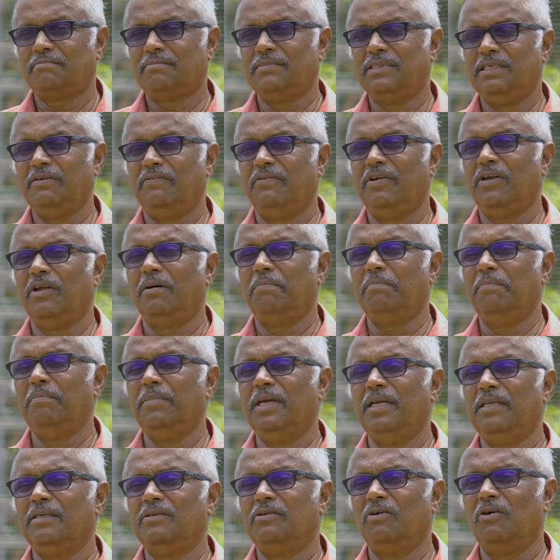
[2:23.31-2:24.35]

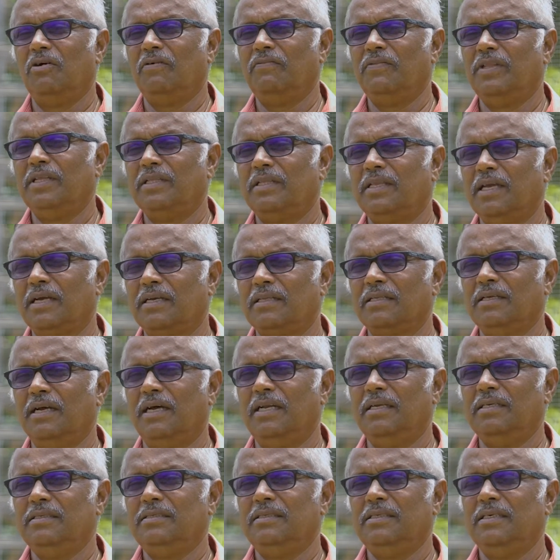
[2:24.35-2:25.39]
development of the
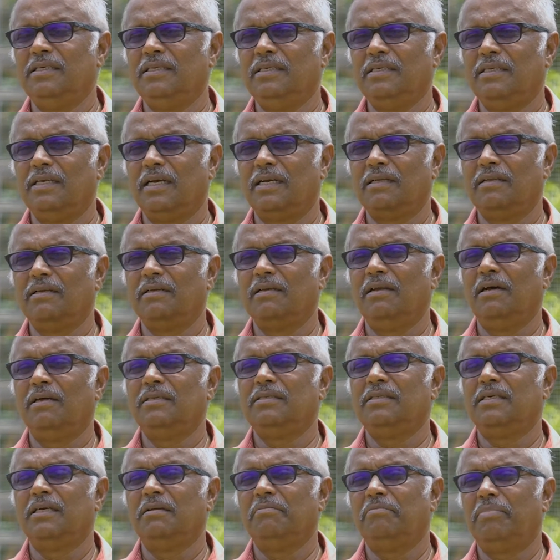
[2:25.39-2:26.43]
technology and the
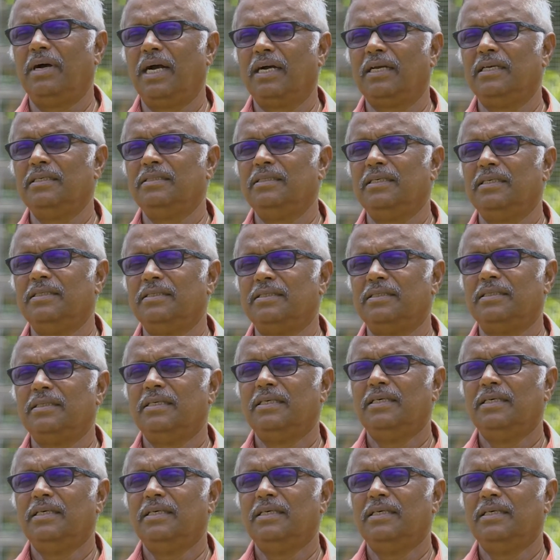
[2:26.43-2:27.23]
technological packages,